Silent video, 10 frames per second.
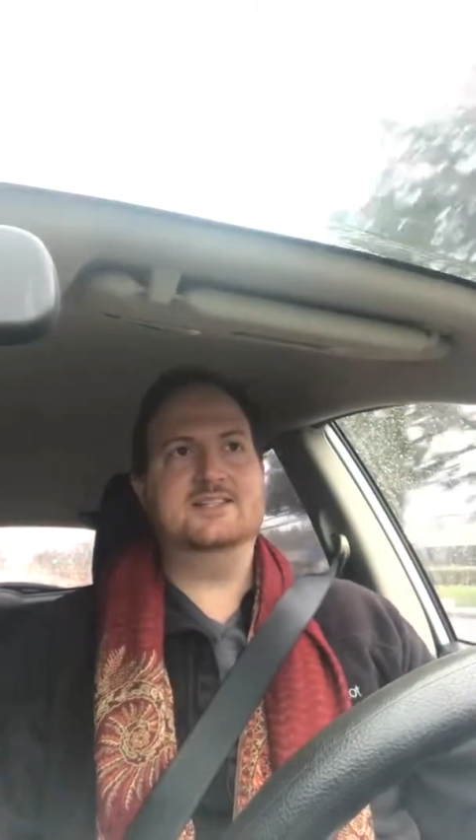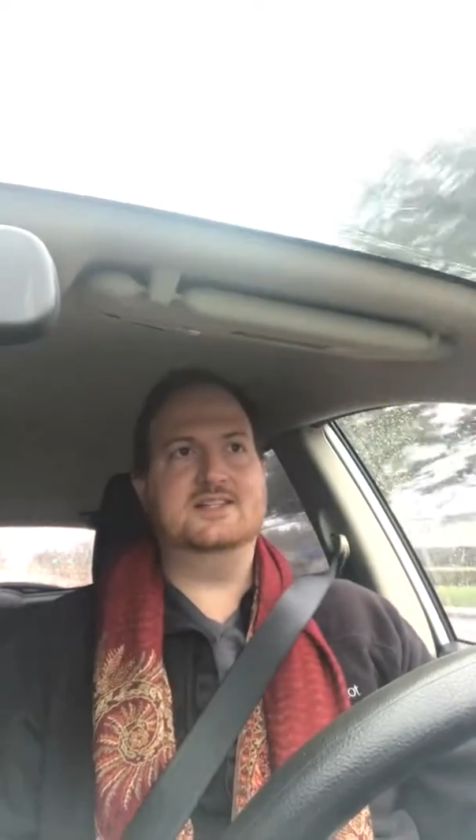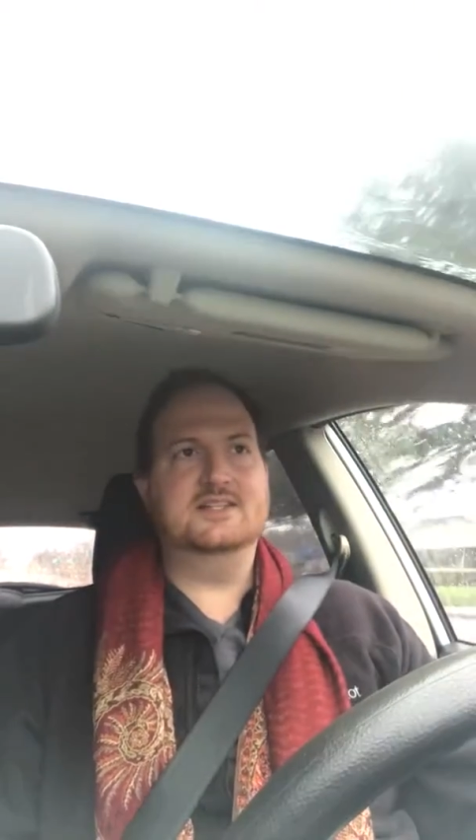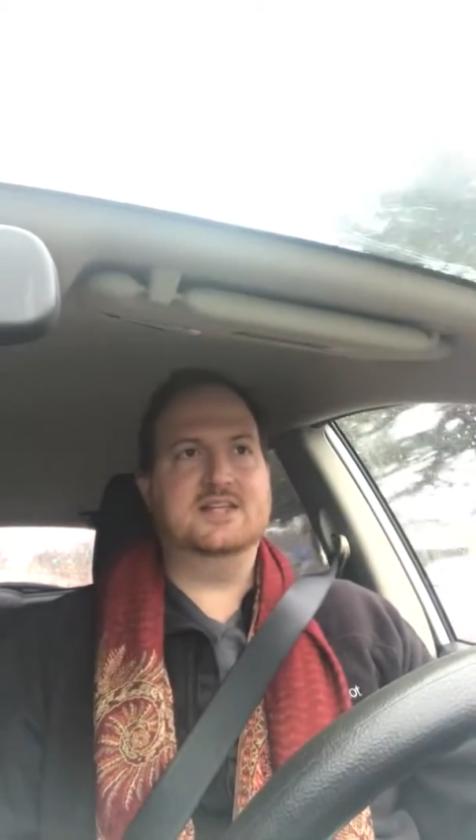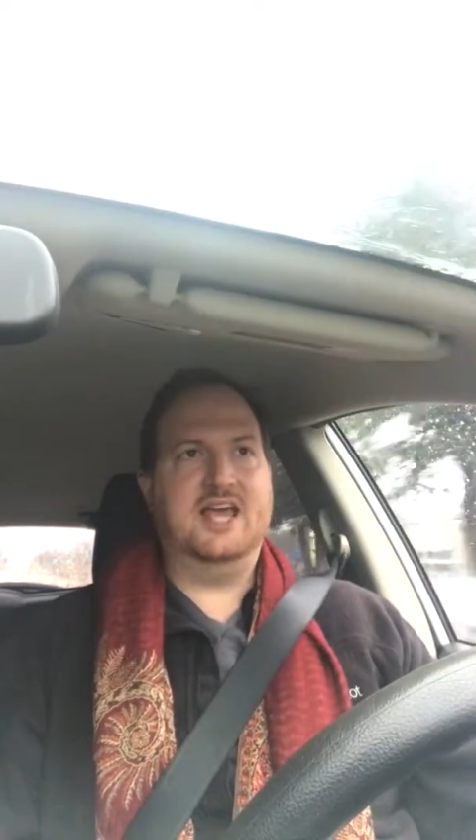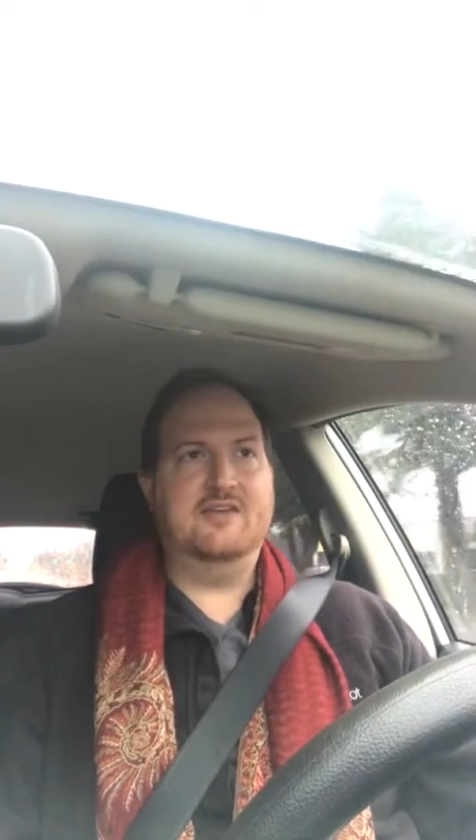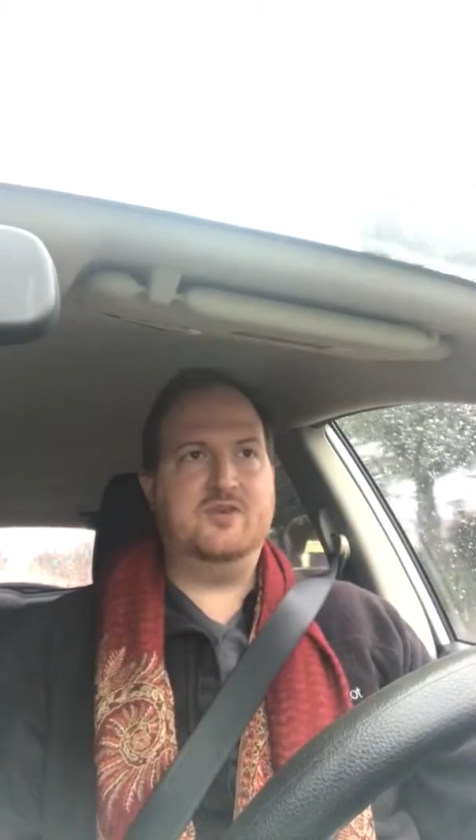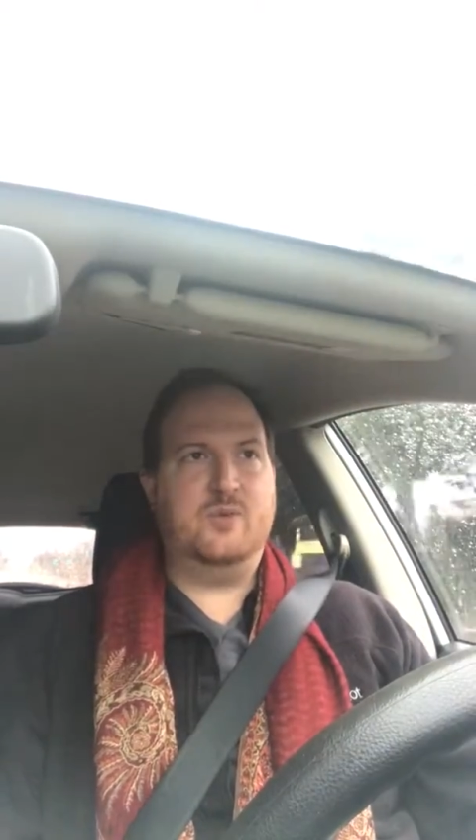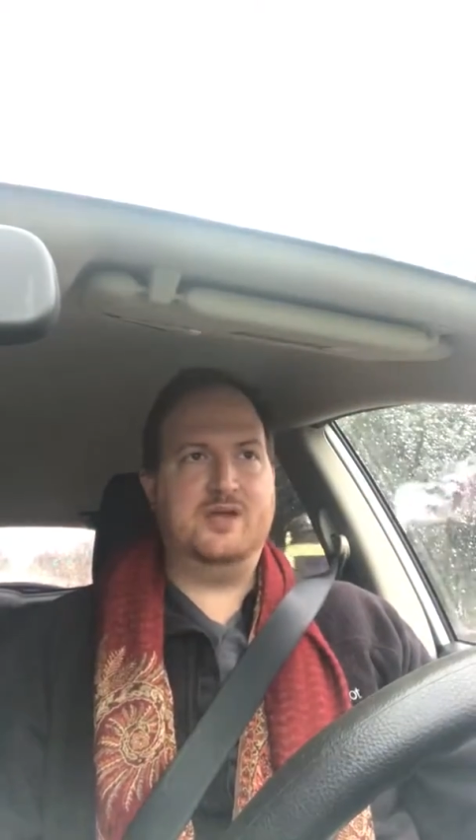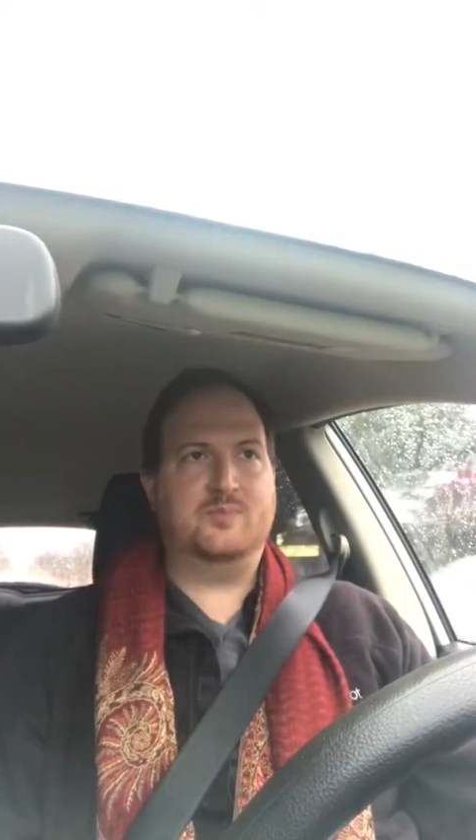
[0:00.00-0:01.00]
sees a
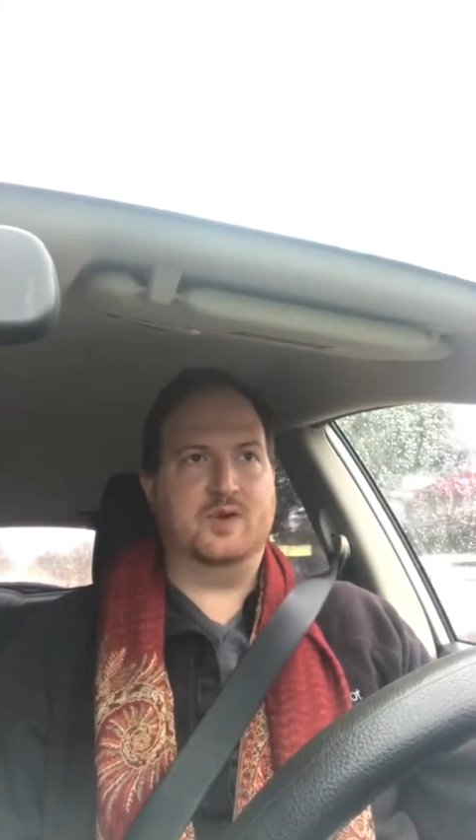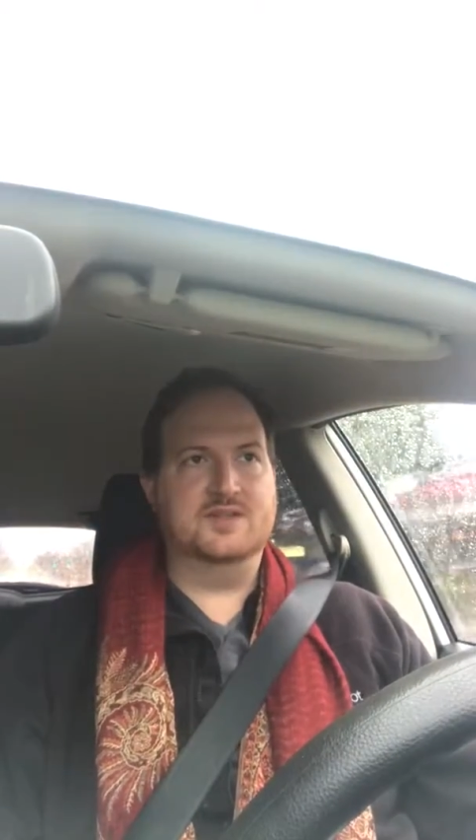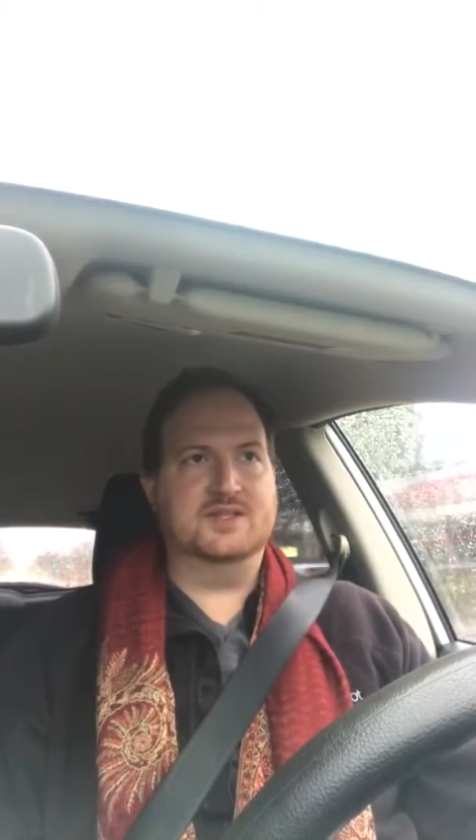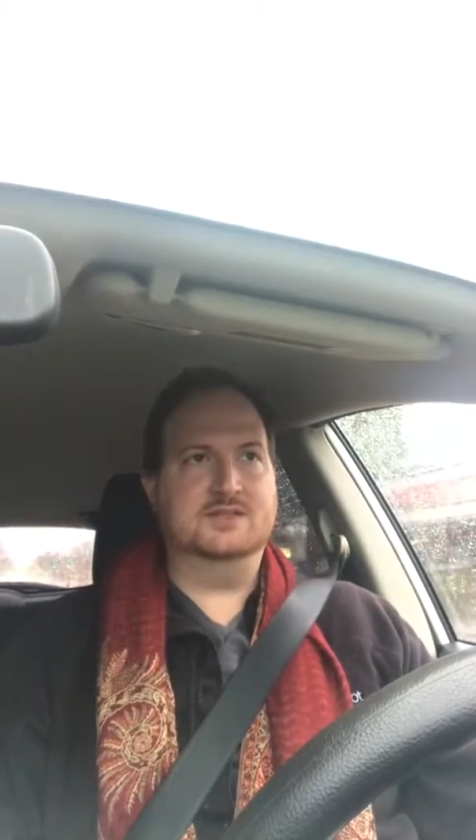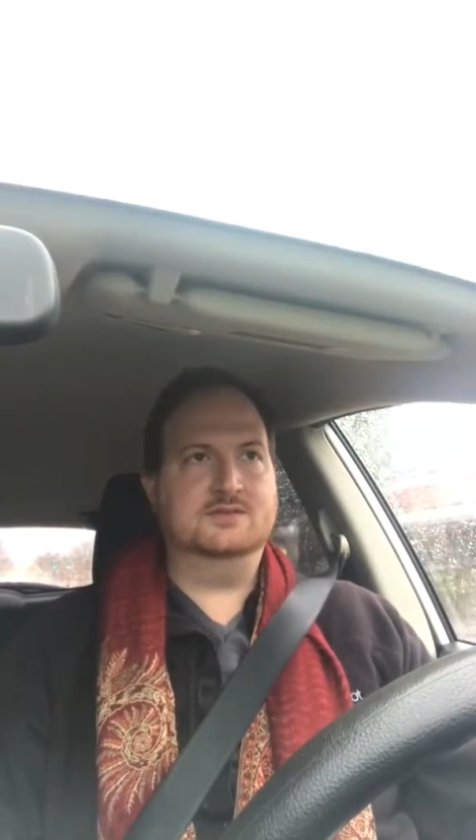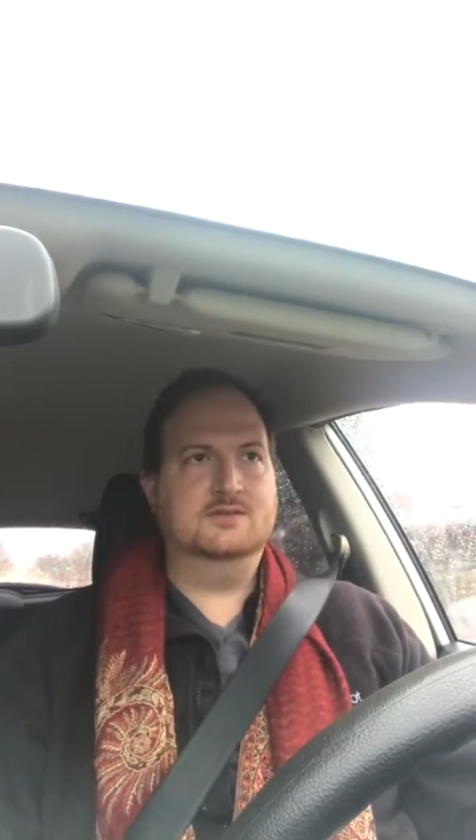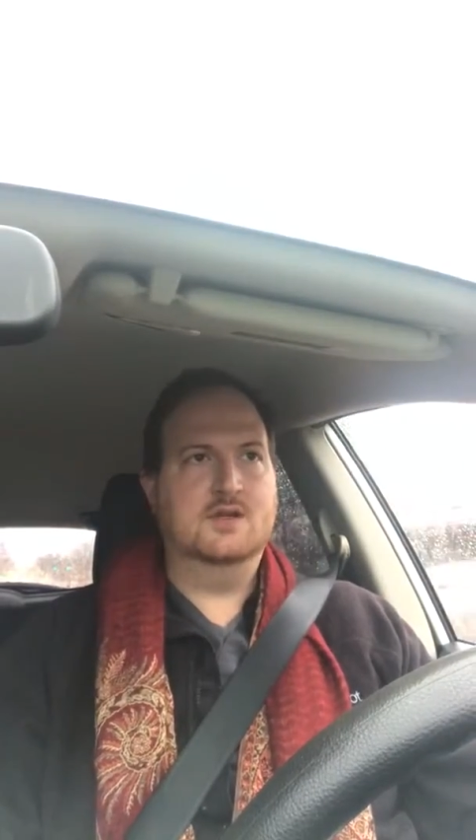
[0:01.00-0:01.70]
heavyweight person